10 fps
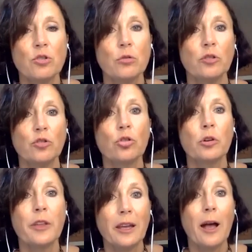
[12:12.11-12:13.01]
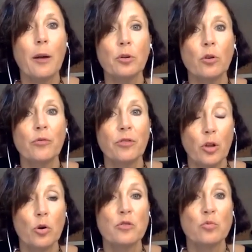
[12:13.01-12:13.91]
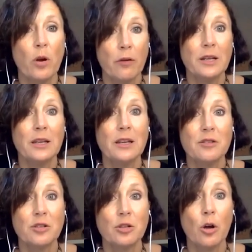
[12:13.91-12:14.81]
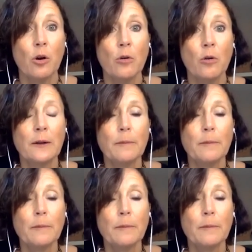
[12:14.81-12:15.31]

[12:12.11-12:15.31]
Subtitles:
to ensure that capital flows where it needs to go,